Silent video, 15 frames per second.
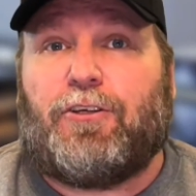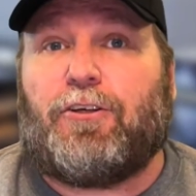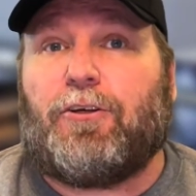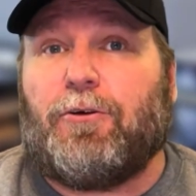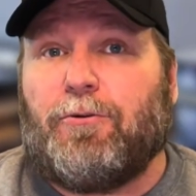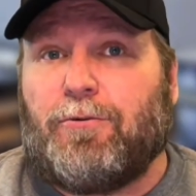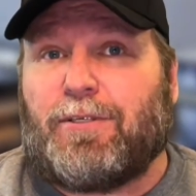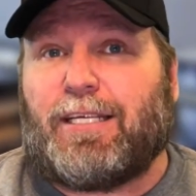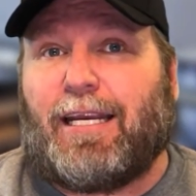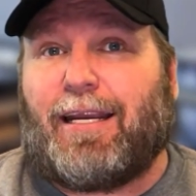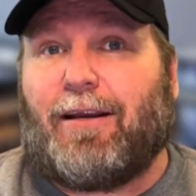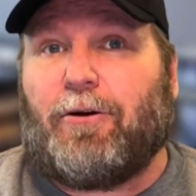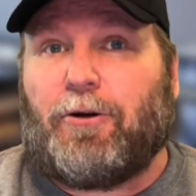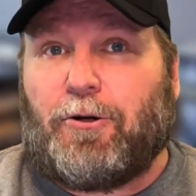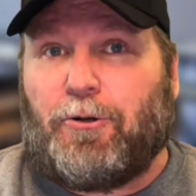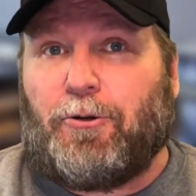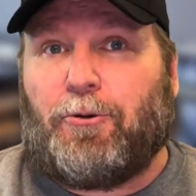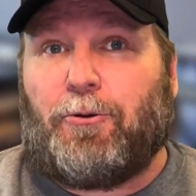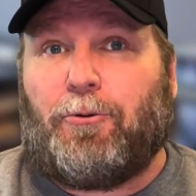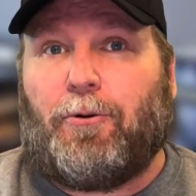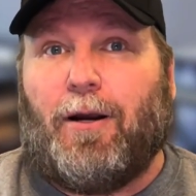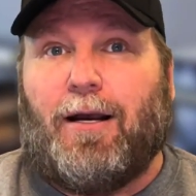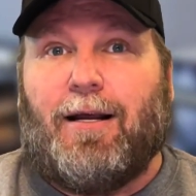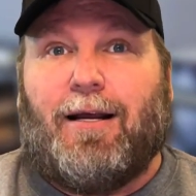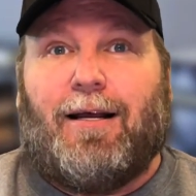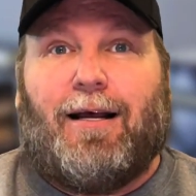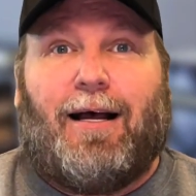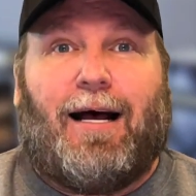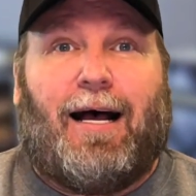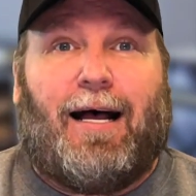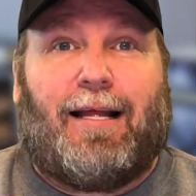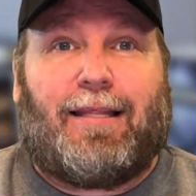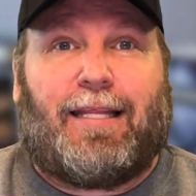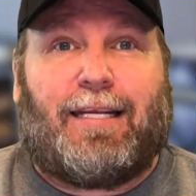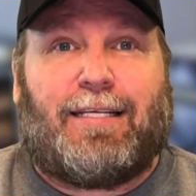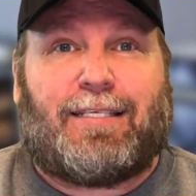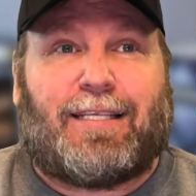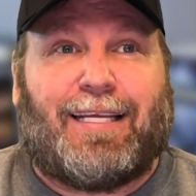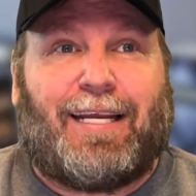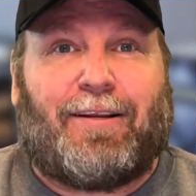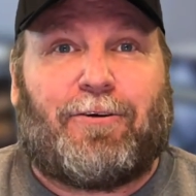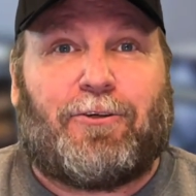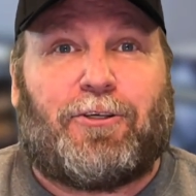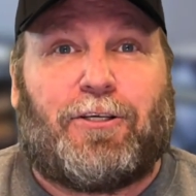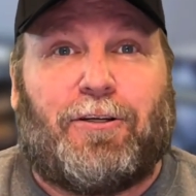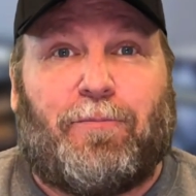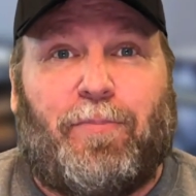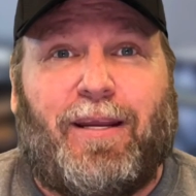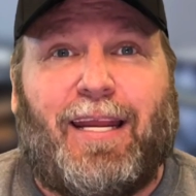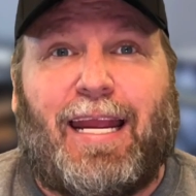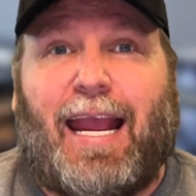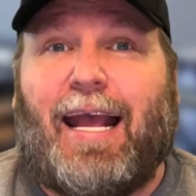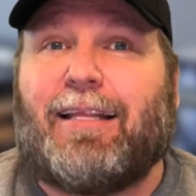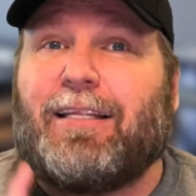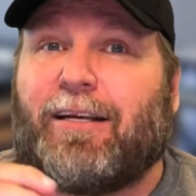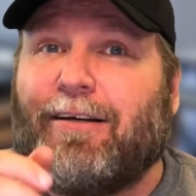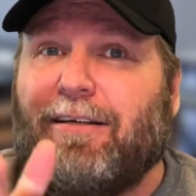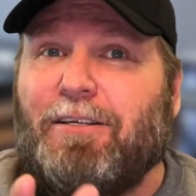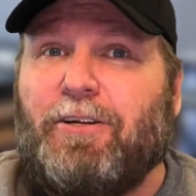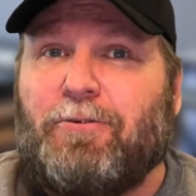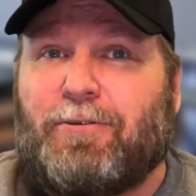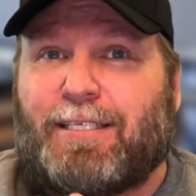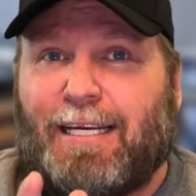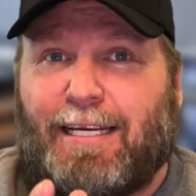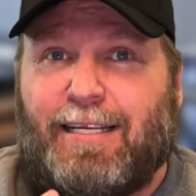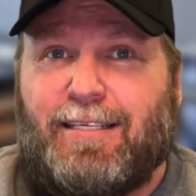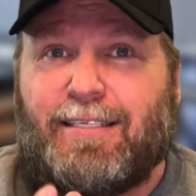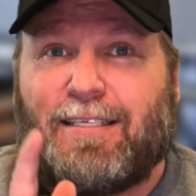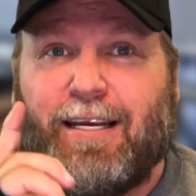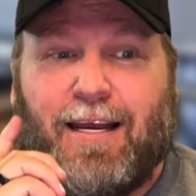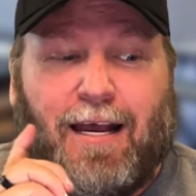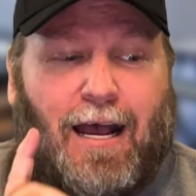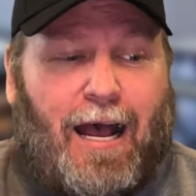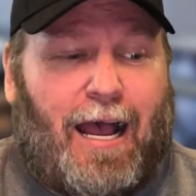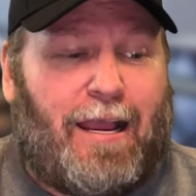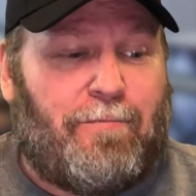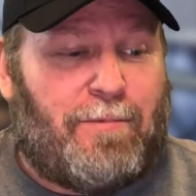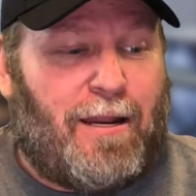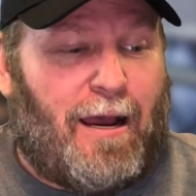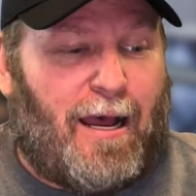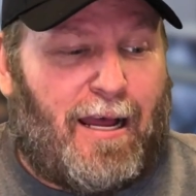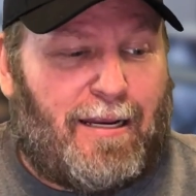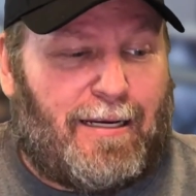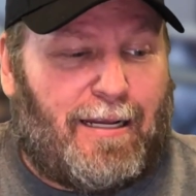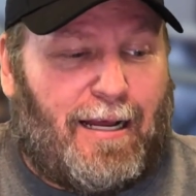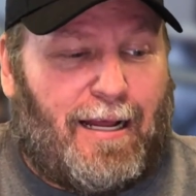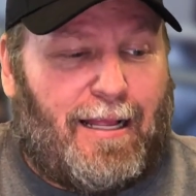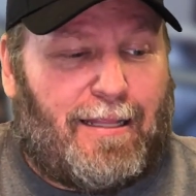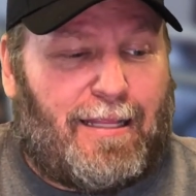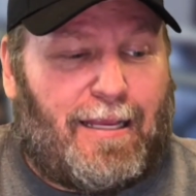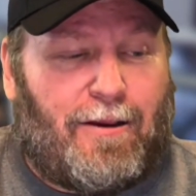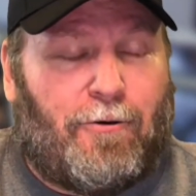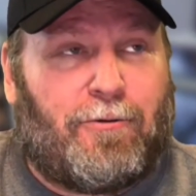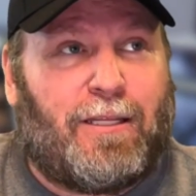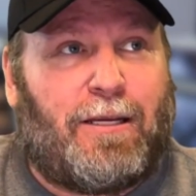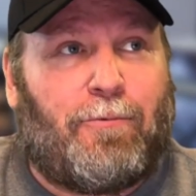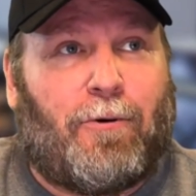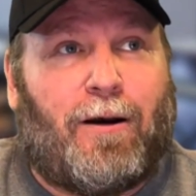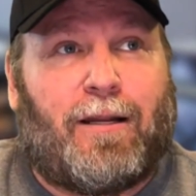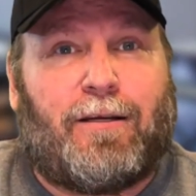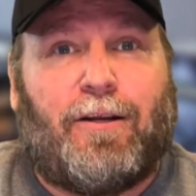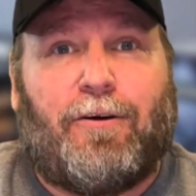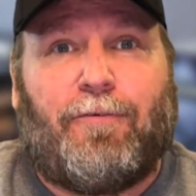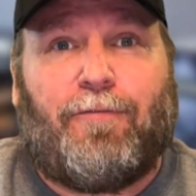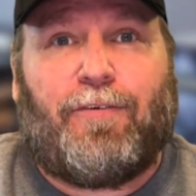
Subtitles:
choosing who these leaders should be. And the good news is, I'm not the only one